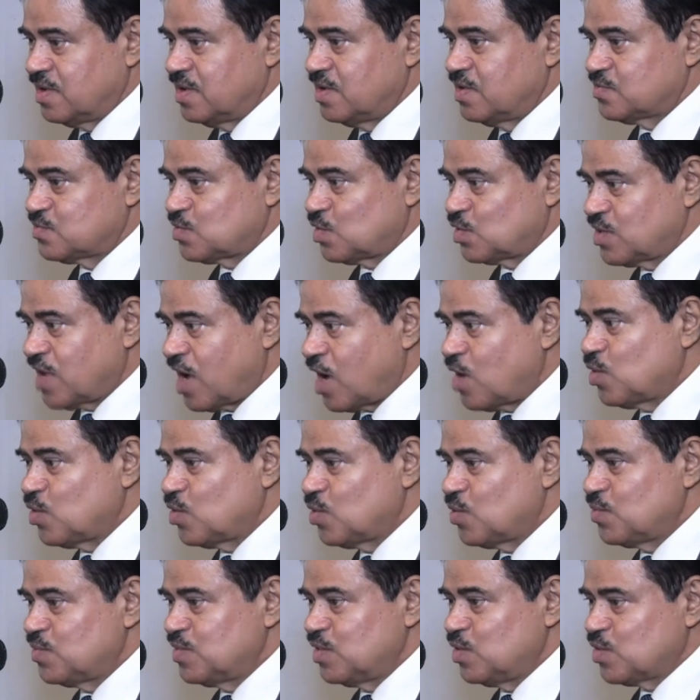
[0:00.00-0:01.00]
So
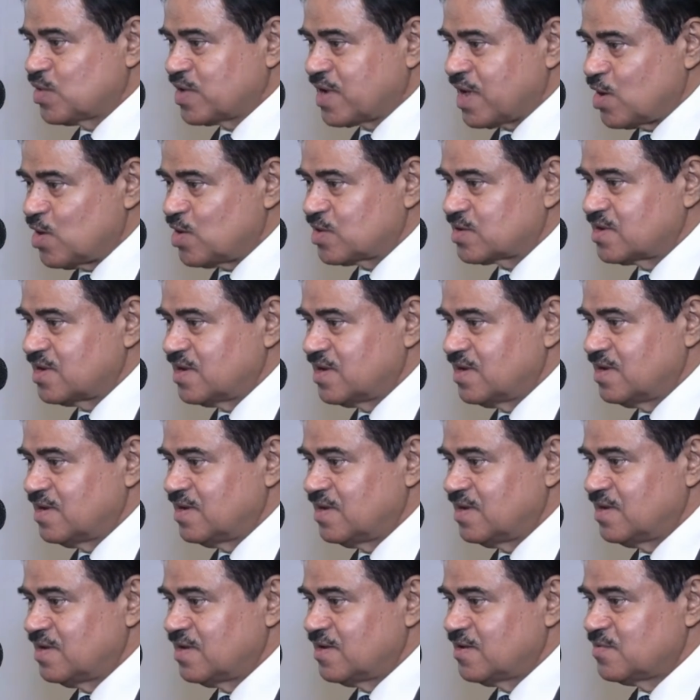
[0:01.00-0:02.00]
now you cannot
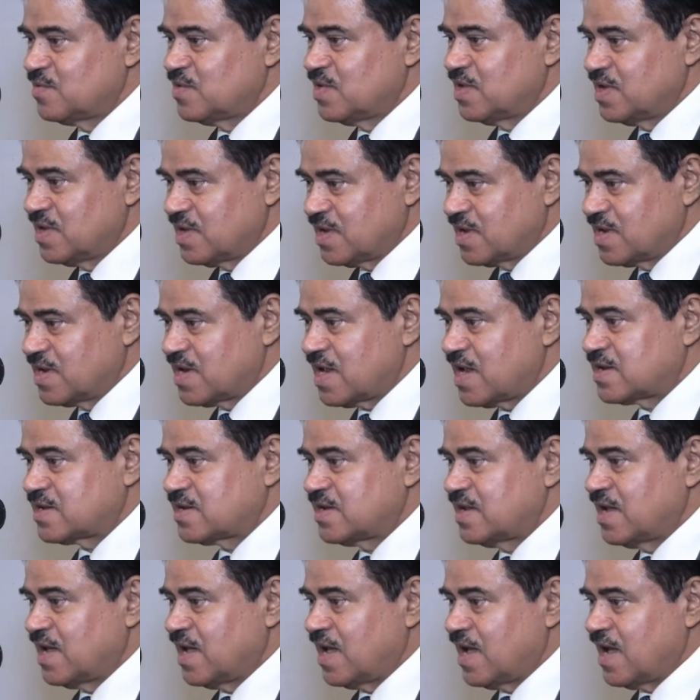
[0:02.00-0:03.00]

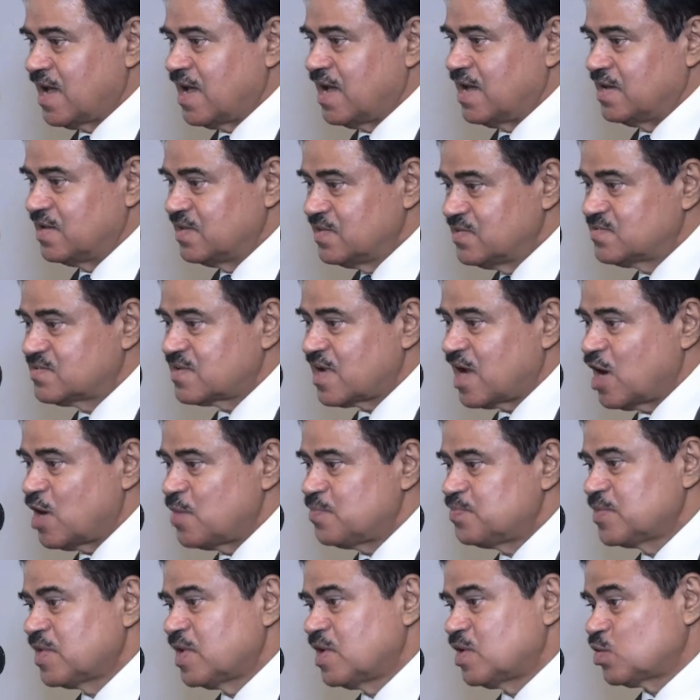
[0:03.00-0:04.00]
regret a
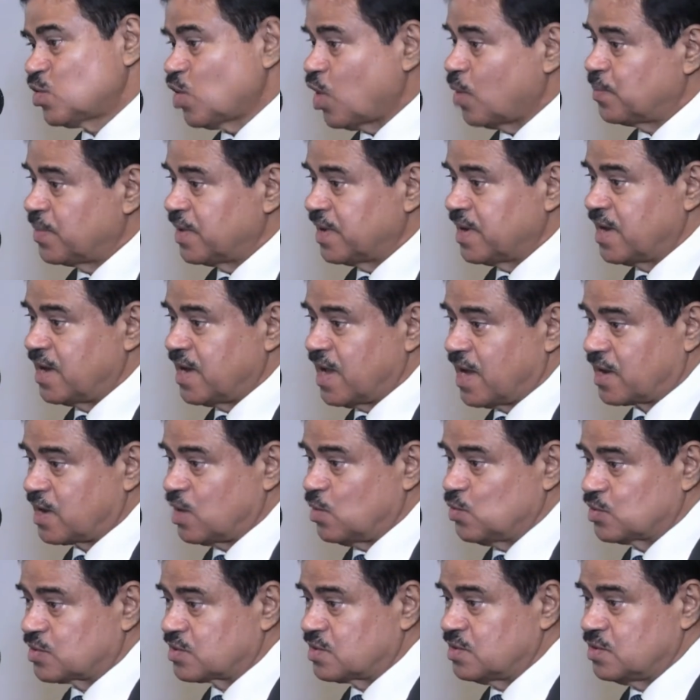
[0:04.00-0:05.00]
hijra to open an
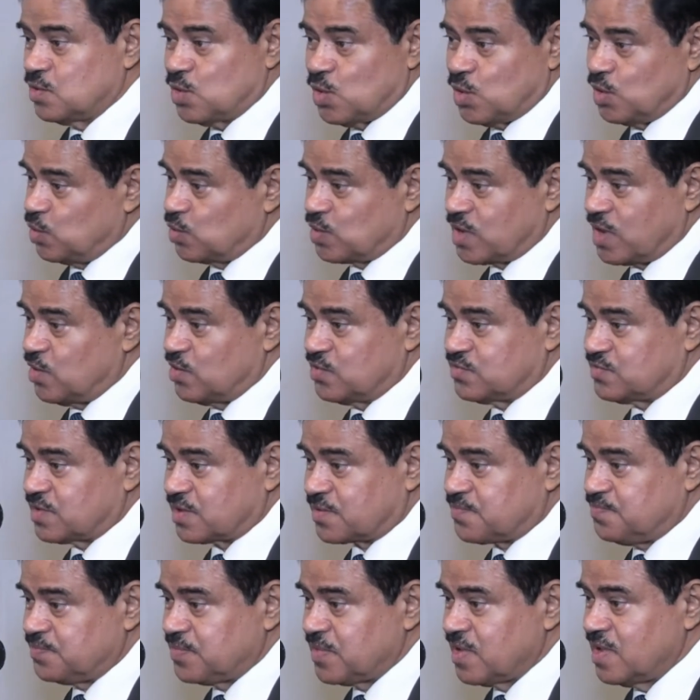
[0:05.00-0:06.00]
account. No, you cannot
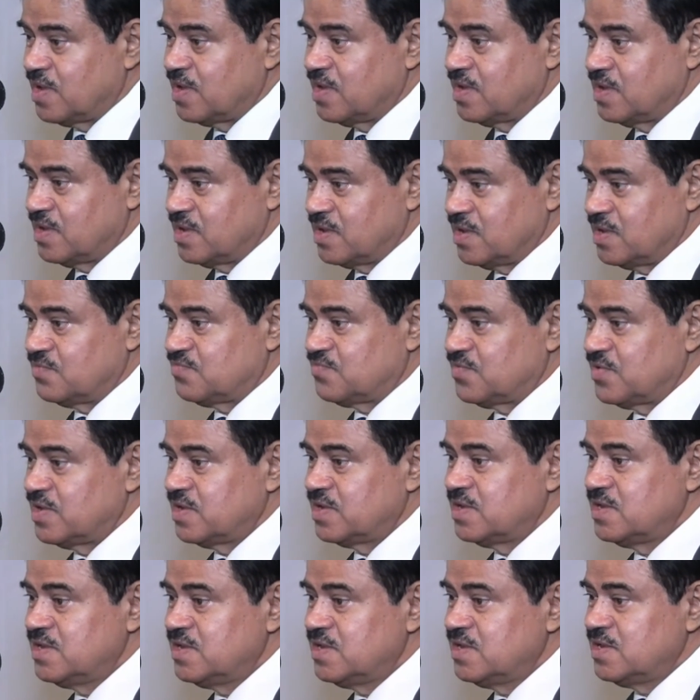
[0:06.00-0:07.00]
say. If
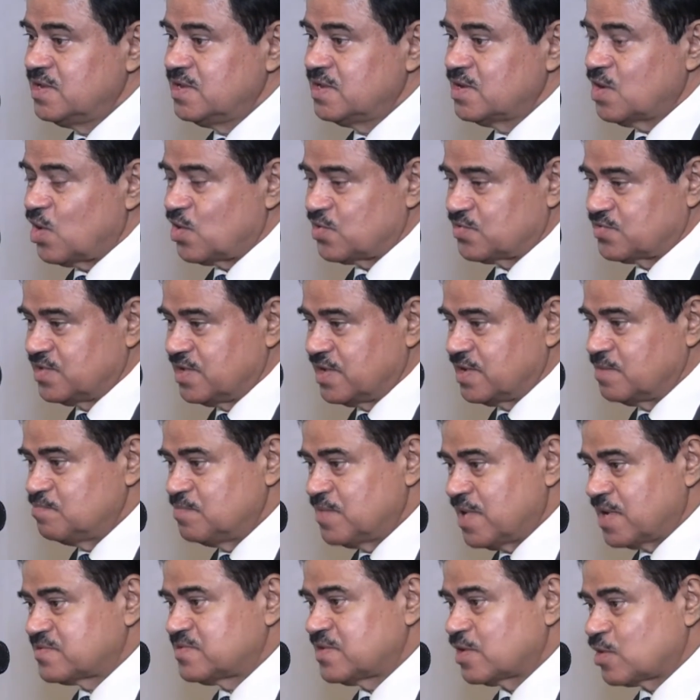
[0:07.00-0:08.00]
he or she
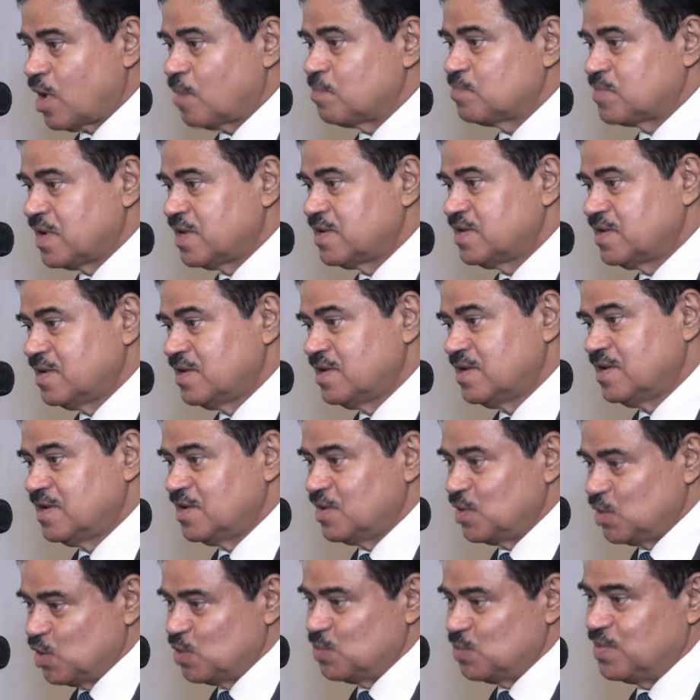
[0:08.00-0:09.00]
makes a complaint,
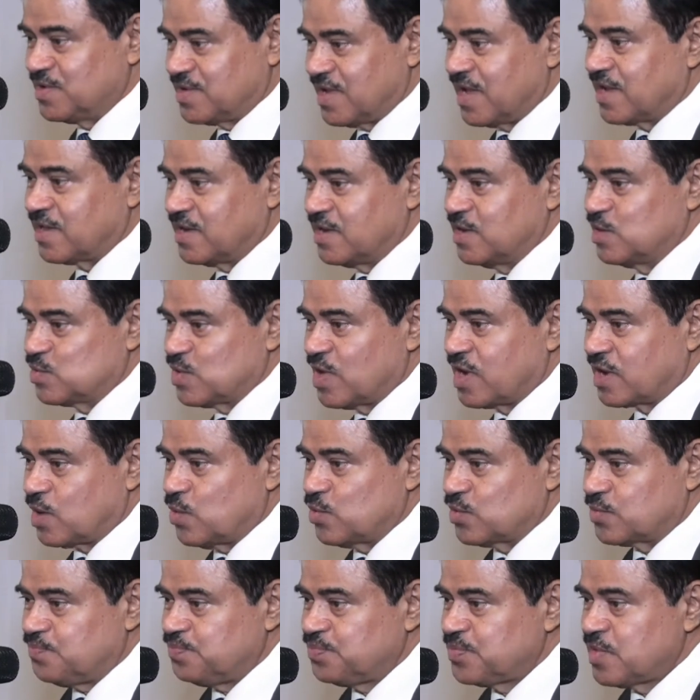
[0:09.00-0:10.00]
you taken into
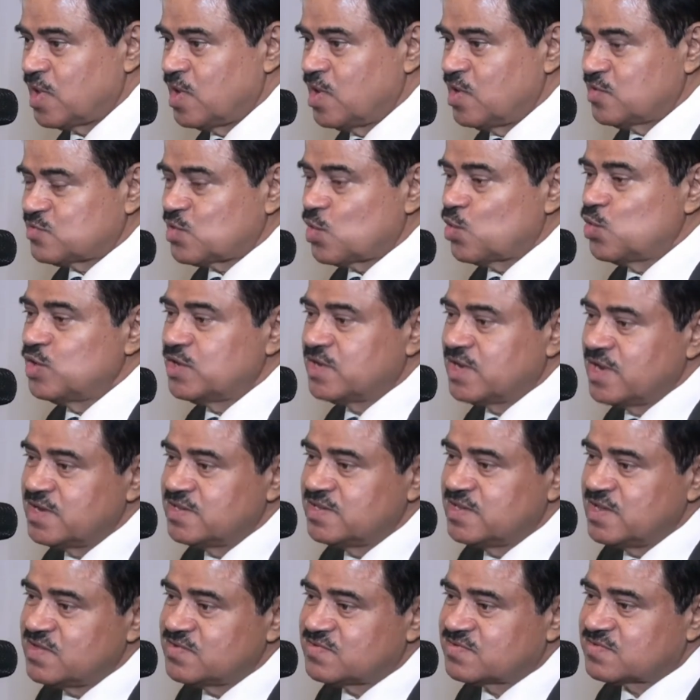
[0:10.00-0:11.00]
account. So we
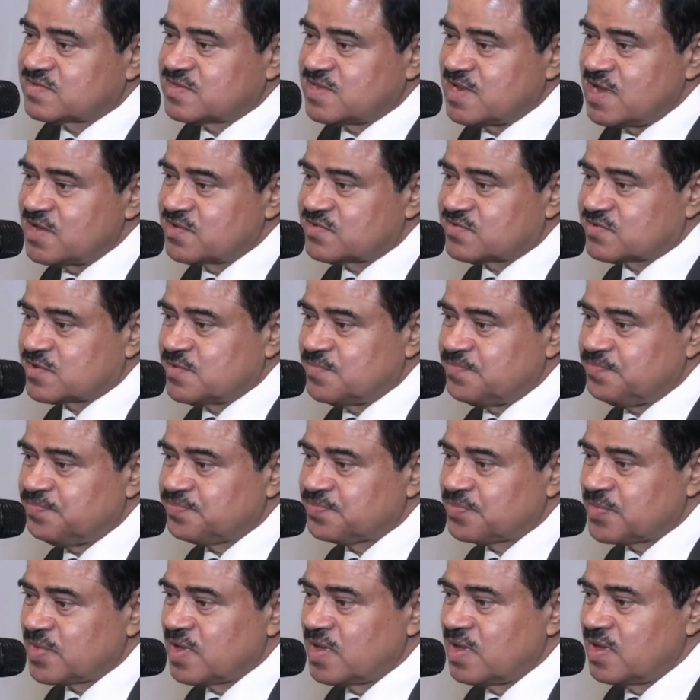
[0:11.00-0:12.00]
did these things
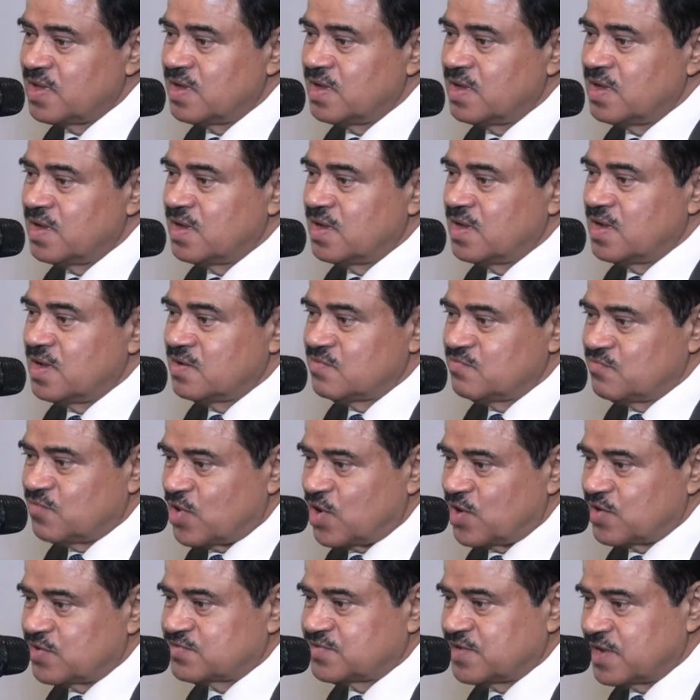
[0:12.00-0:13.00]

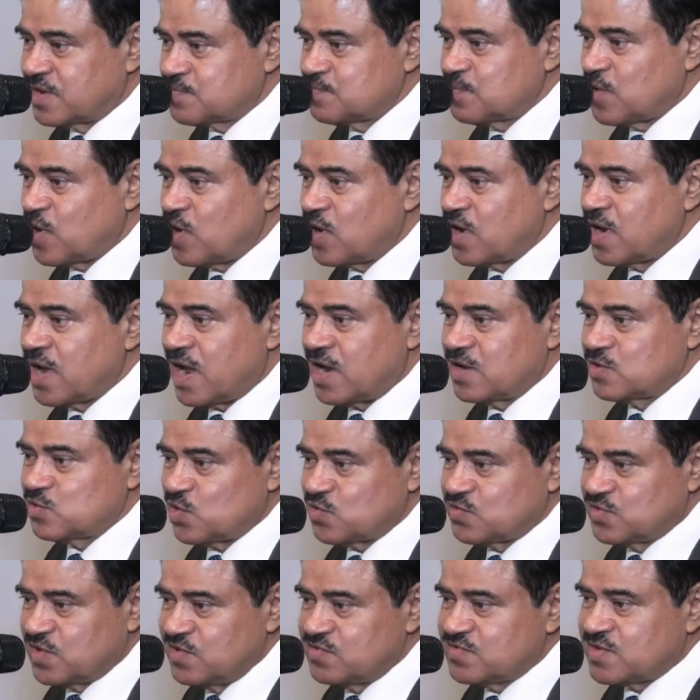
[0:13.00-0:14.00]
for Chitmahal and
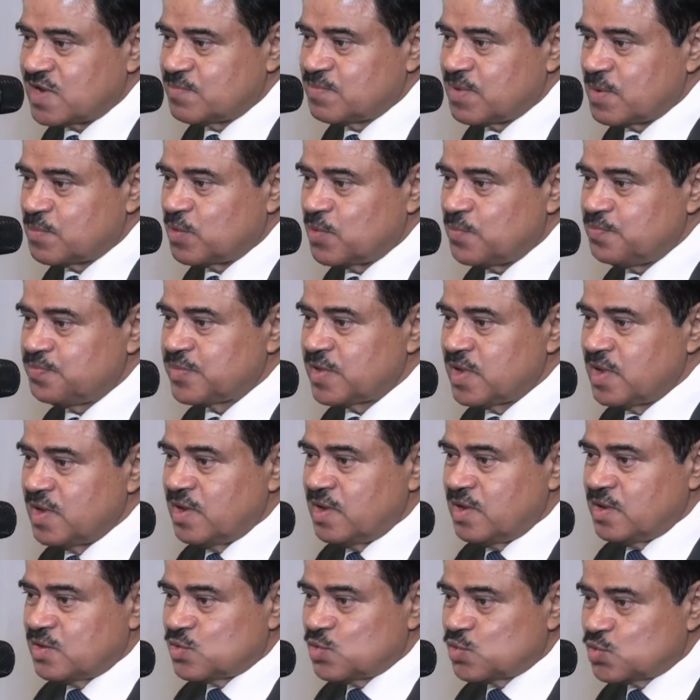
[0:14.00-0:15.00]
those hijra people
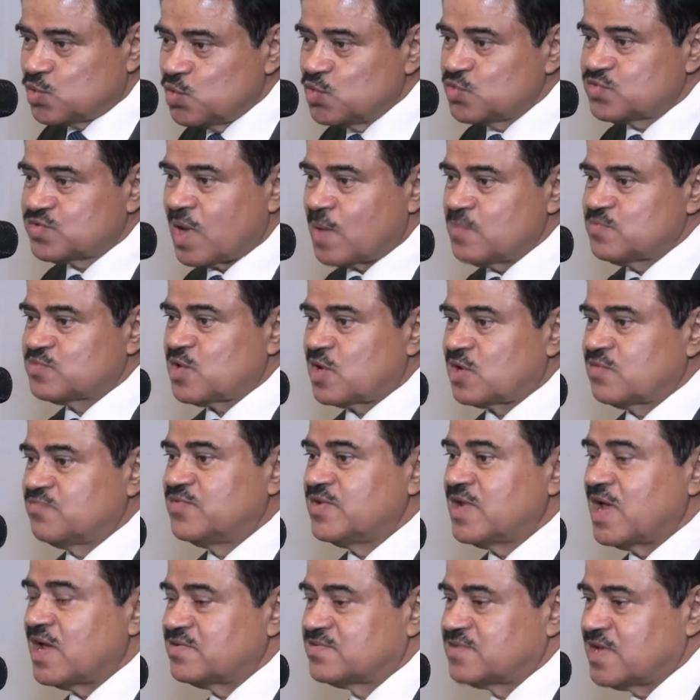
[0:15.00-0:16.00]
to do some sort of
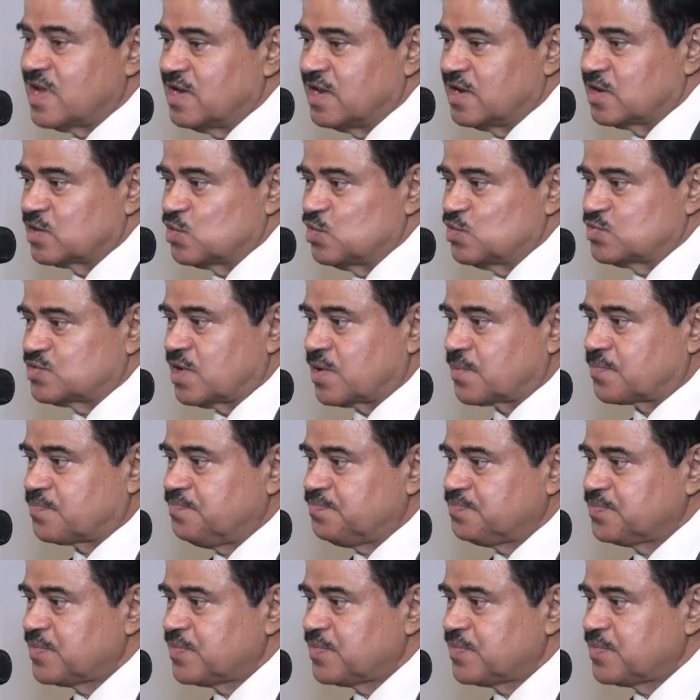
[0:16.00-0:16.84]
financial inclusion.